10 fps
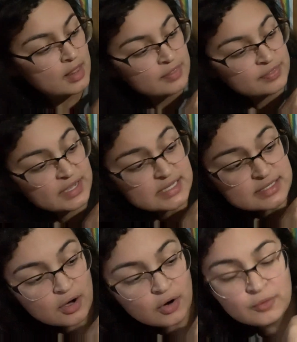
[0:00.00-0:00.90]

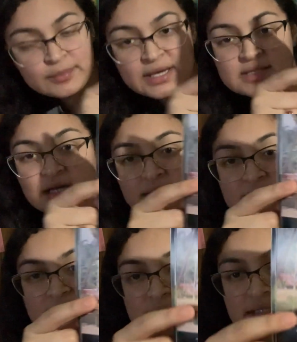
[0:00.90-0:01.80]
This home is on
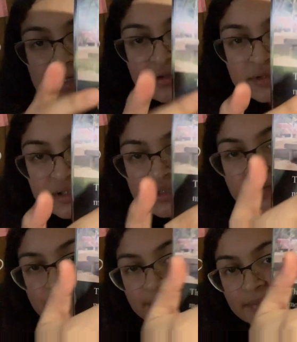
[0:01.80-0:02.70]
stilts.
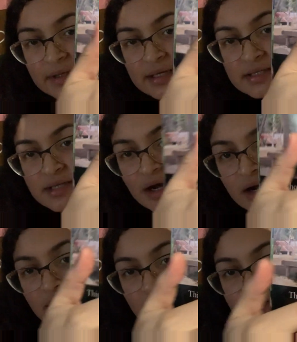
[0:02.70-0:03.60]
These
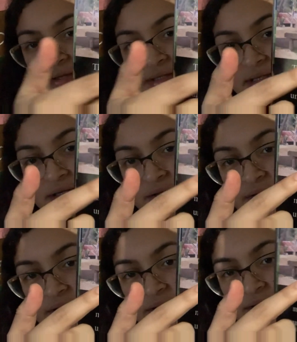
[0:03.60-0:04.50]
are the
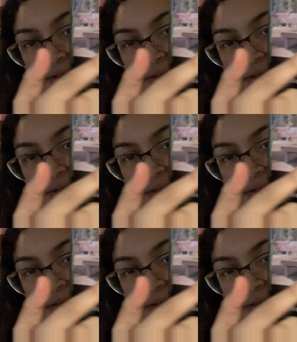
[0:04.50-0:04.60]
stilts.